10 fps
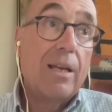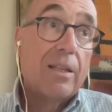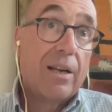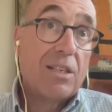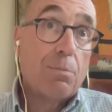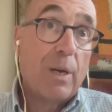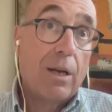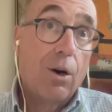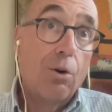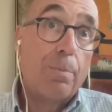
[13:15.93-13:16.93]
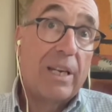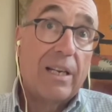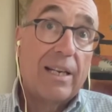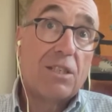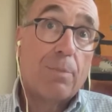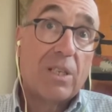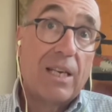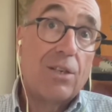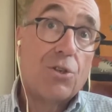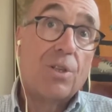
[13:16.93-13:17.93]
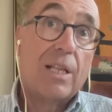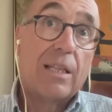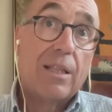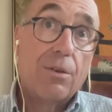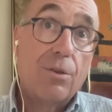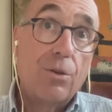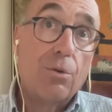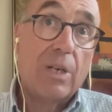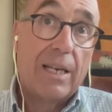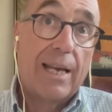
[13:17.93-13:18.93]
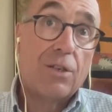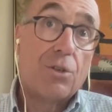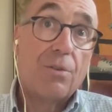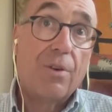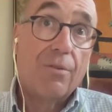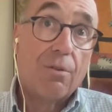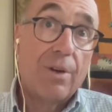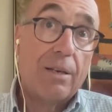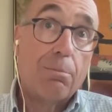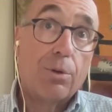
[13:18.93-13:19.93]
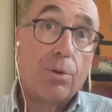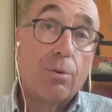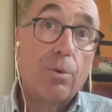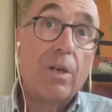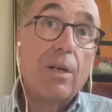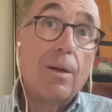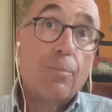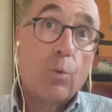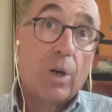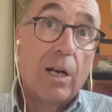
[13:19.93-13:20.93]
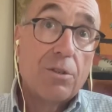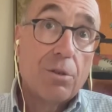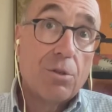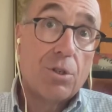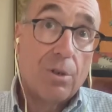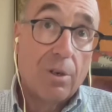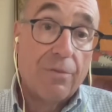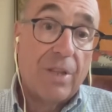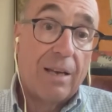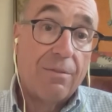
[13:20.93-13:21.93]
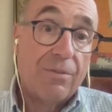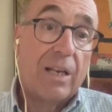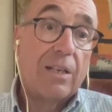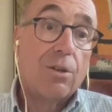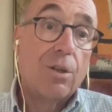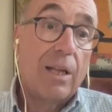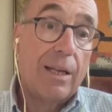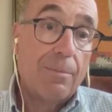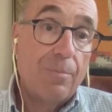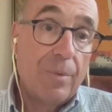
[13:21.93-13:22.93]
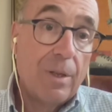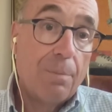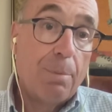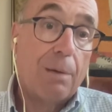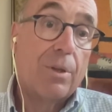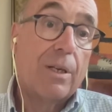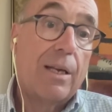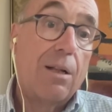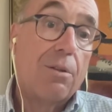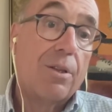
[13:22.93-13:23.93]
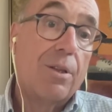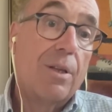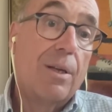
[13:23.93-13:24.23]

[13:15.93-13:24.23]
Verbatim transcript: There has been a hope and an expectation that the new connection of the red and blue would also serve that vital public health